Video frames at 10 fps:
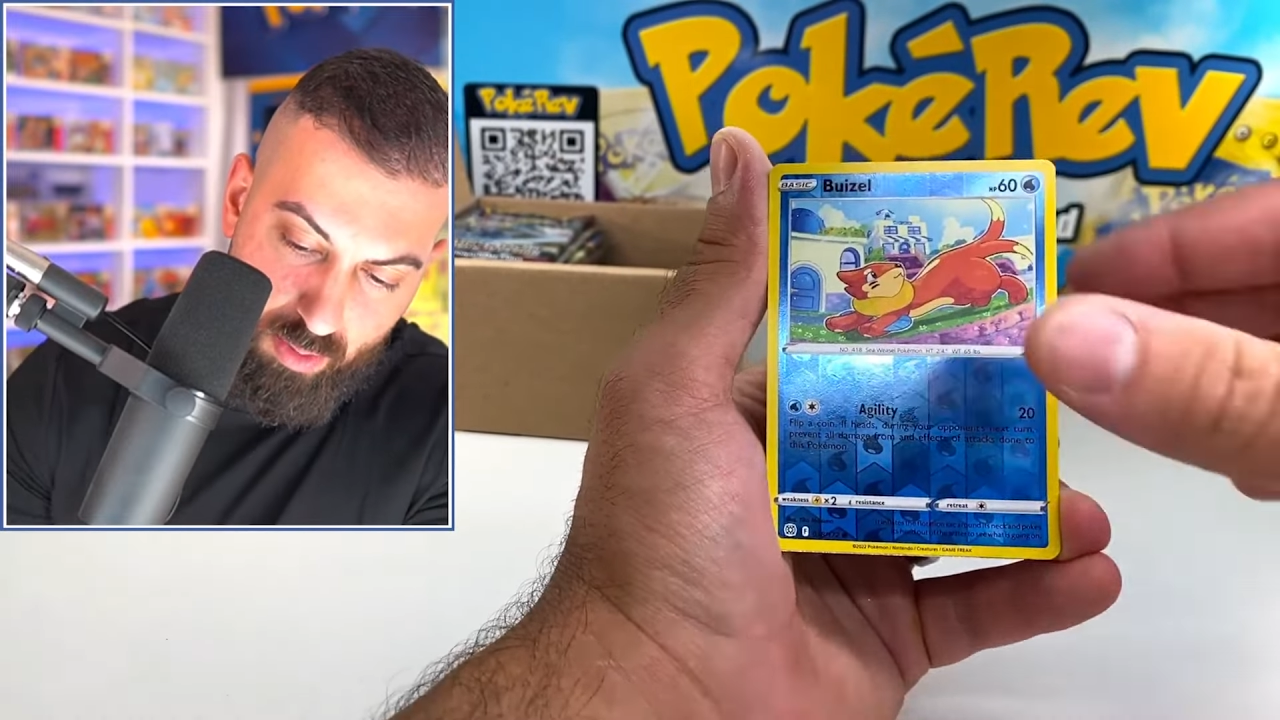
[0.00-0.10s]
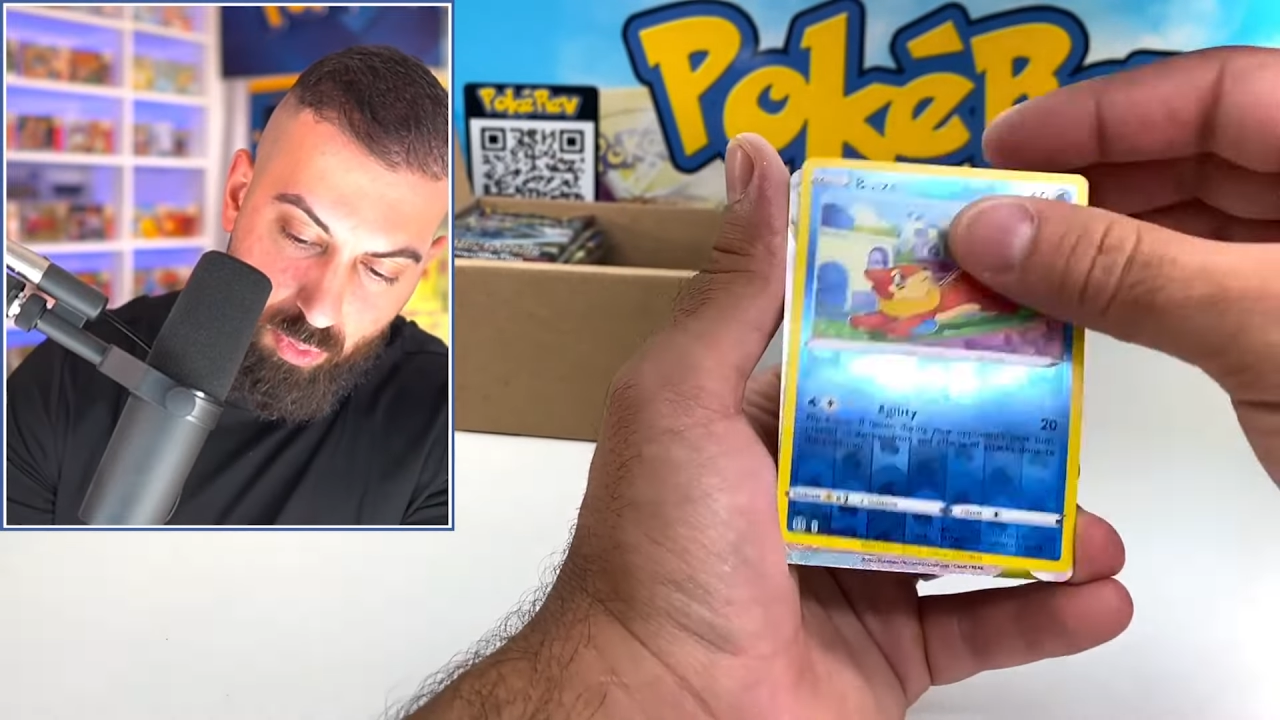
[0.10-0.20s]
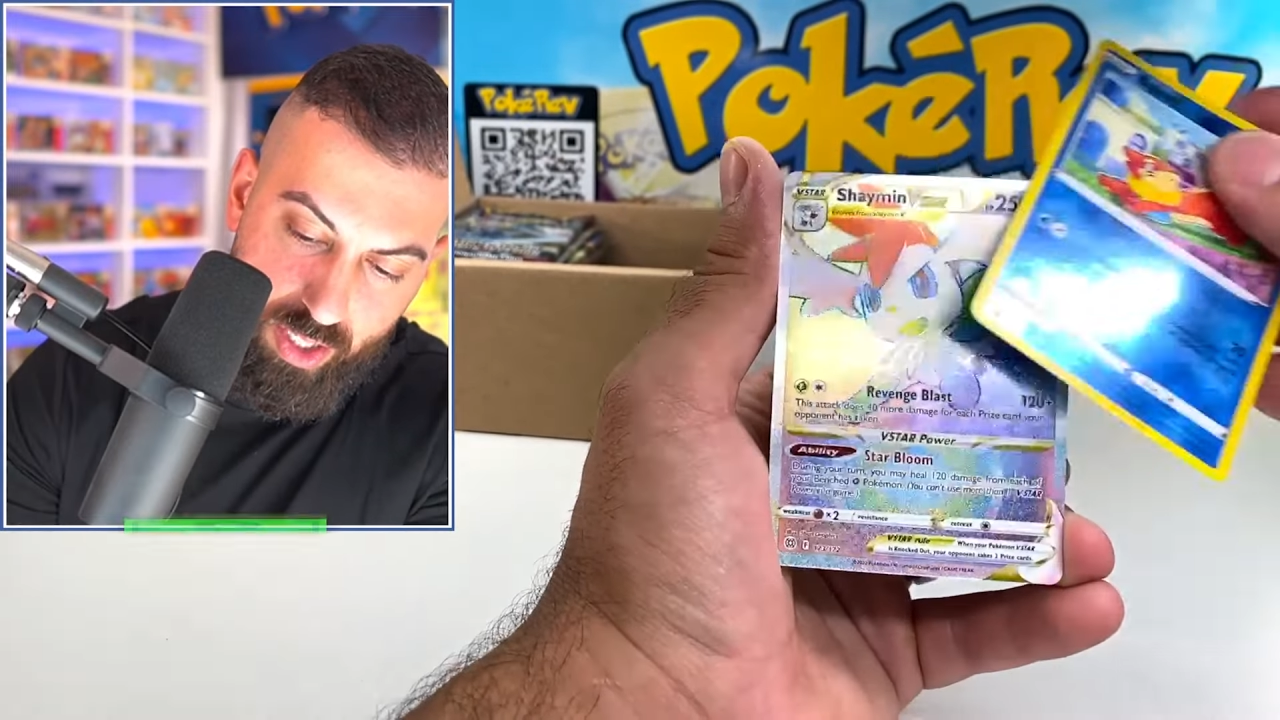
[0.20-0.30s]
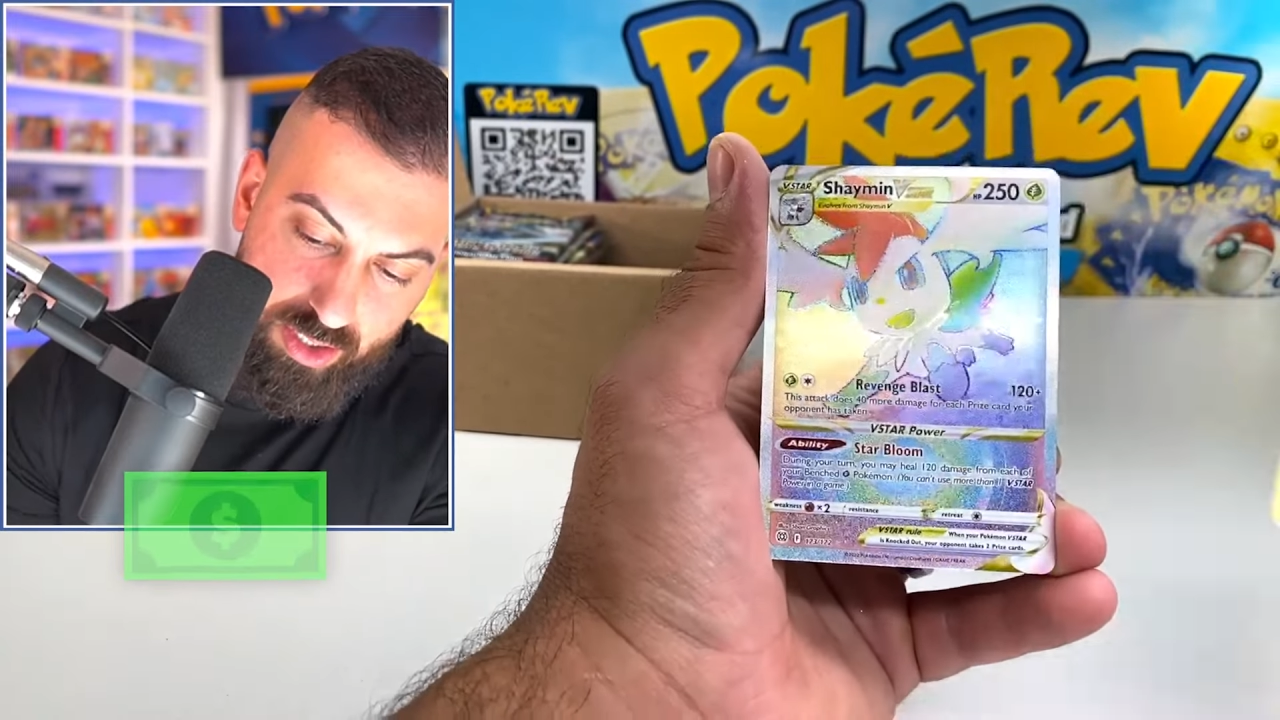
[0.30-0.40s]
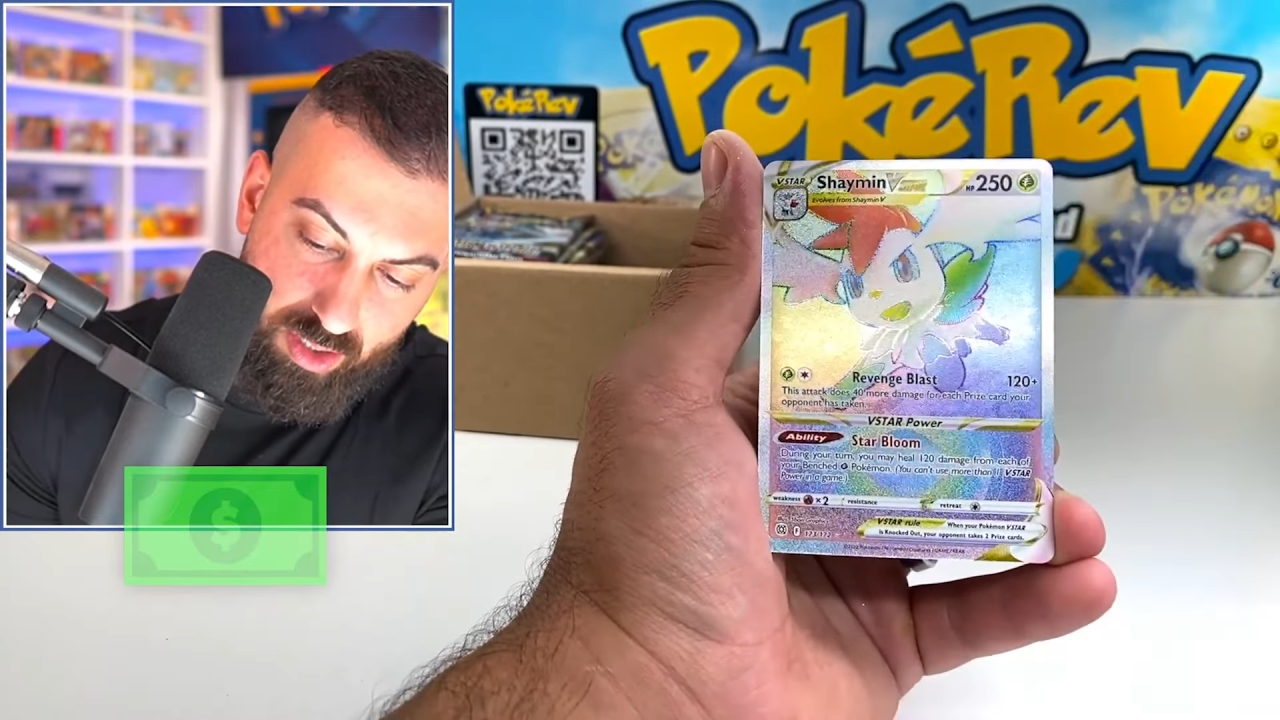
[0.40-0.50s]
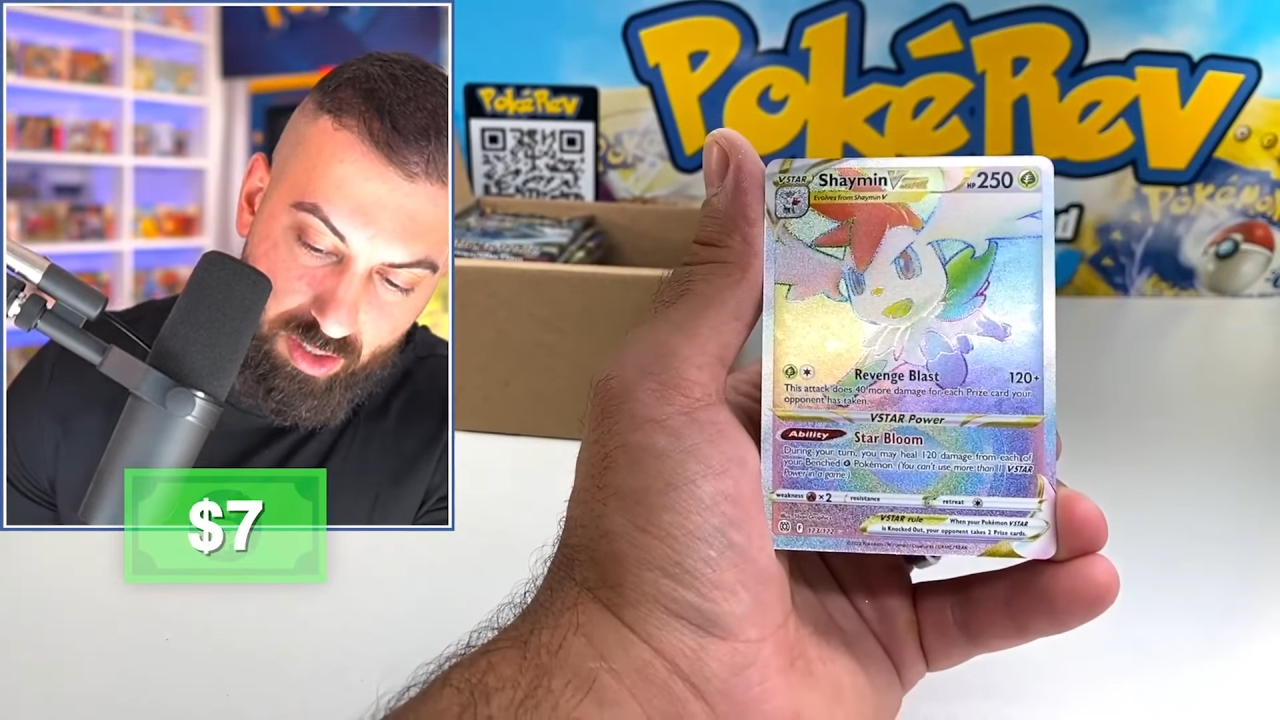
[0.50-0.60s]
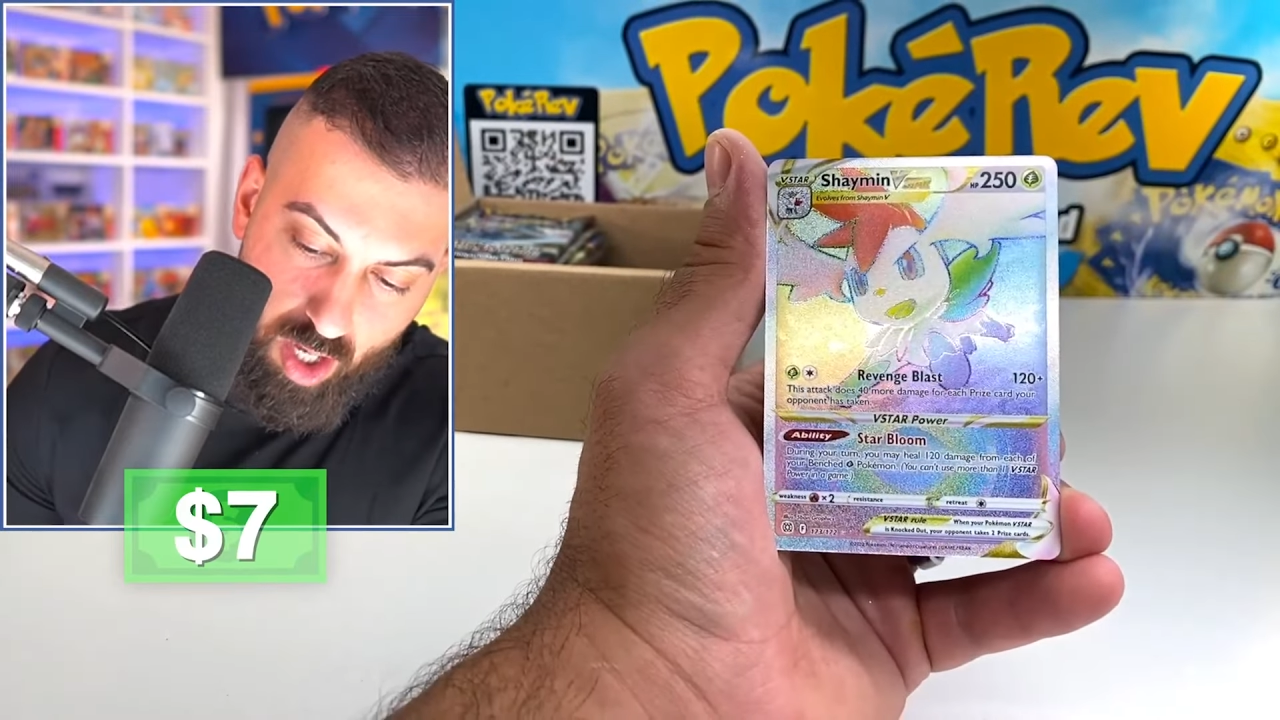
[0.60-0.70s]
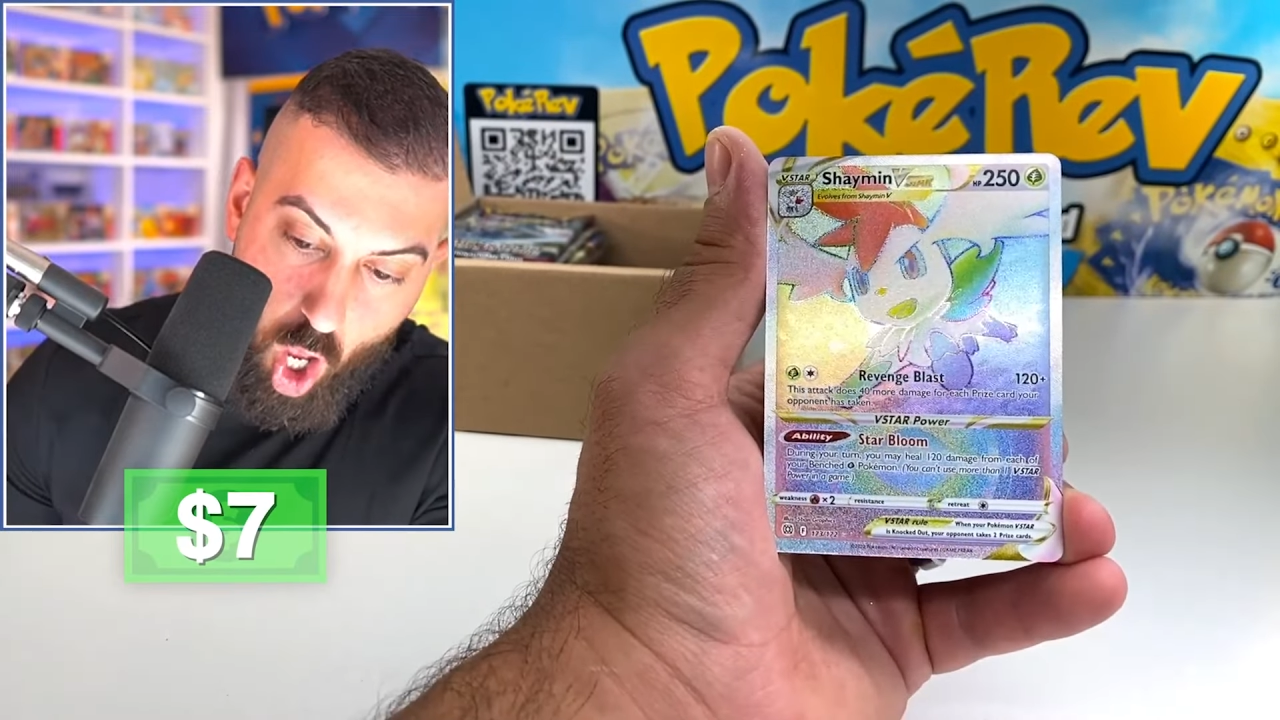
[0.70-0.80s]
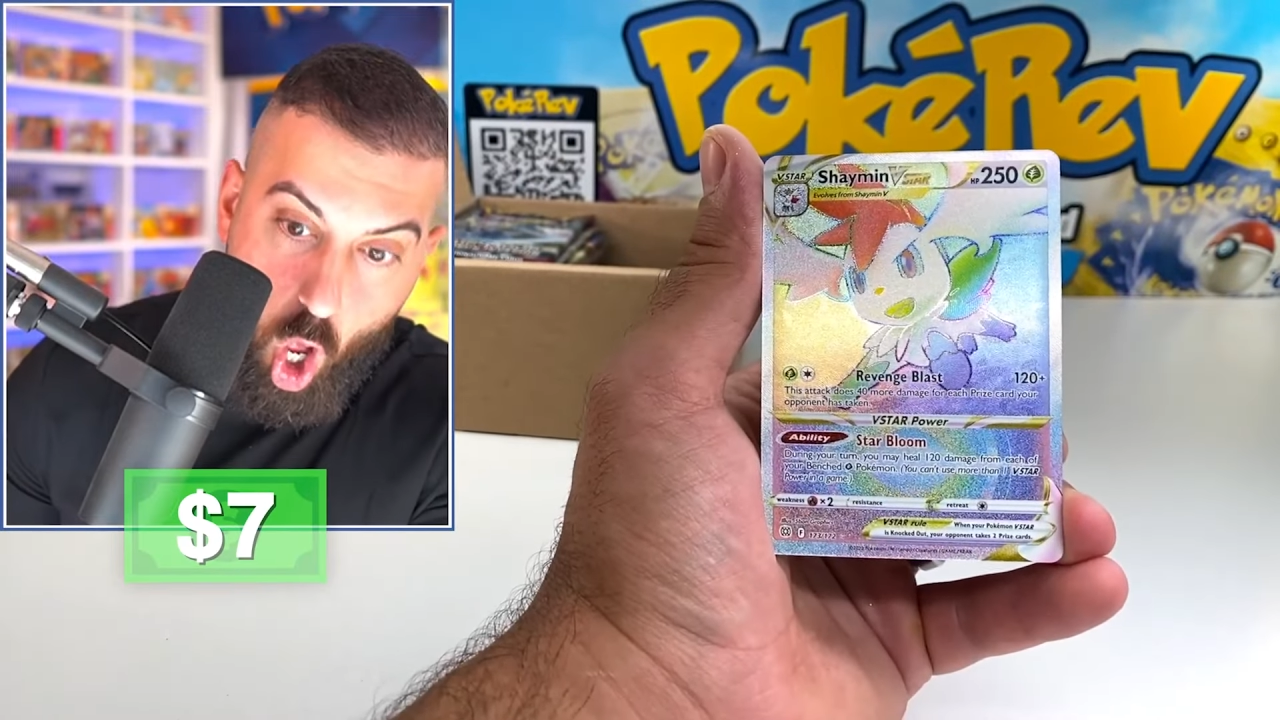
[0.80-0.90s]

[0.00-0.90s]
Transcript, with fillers: Weasel,